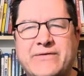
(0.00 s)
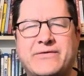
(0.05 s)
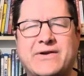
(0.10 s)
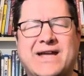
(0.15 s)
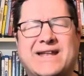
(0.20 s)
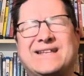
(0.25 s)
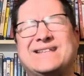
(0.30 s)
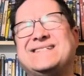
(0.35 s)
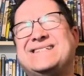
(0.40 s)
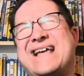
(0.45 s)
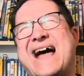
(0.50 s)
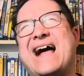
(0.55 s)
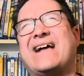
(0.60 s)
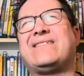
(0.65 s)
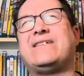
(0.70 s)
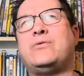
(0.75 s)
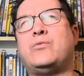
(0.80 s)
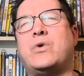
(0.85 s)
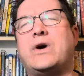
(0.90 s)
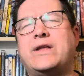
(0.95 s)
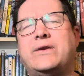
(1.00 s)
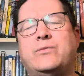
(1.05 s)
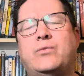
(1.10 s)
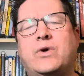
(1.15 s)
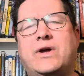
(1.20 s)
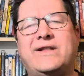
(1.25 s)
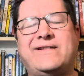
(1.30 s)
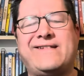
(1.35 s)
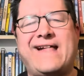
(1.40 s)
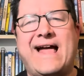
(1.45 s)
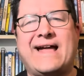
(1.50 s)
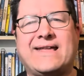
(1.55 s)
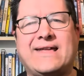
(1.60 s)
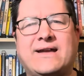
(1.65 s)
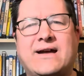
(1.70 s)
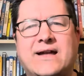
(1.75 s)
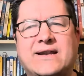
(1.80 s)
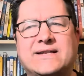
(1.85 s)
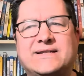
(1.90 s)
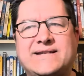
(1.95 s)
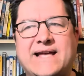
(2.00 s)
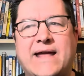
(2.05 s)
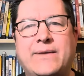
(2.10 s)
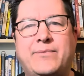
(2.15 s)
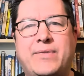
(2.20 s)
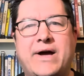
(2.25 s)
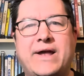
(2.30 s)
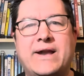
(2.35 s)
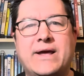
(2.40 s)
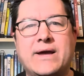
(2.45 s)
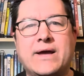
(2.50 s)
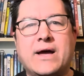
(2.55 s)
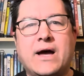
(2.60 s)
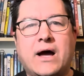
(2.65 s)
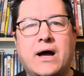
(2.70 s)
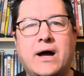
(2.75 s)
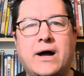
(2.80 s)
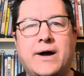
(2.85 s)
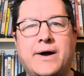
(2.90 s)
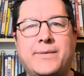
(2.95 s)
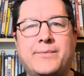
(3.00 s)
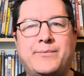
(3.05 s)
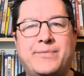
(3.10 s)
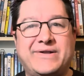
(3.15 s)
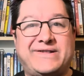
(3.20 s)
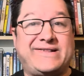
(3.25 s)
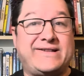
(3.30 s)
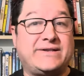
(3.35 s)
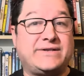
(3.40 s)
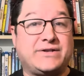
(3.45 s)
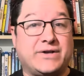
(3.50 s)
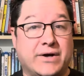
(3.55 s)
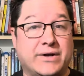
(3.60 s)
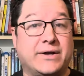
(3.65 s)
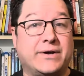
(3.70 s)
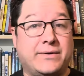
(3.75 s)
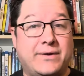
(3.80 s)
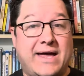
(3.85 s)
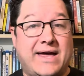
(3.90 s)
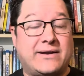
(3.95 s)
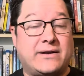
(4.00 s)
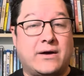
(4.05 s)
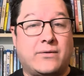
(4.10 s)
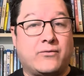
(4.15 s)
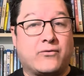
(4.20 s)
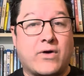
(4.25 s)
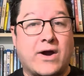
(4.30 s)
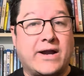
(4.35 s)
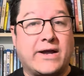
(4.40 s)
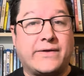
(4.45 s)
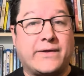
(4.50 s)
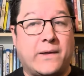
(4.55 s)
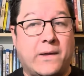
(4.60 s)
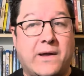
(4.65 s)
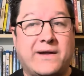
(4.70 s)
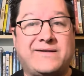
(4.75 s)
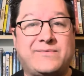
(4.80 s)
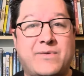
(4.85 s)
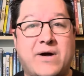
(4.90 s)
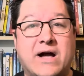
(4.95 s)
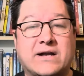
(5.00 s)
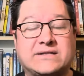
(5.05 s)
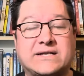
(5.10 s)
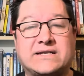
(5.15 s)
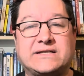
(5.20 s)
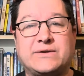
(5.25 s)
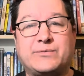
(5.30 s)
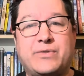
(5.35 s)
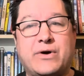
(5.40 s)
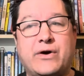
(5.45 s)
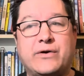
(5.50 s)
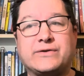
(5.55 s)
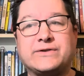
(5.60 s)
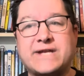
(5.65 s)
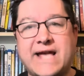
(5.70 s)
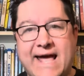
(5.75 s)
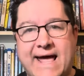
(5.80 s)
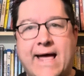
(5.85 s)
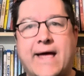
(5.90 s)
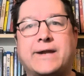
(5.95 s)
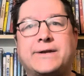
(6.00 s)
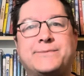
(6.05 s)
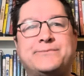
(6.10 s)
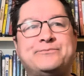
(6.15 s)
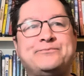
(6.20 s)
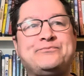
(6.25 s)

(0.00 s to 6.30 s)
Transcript: forget exactly what Jackie kind of said, but she's going to end up running the lunchbox, I suppose. And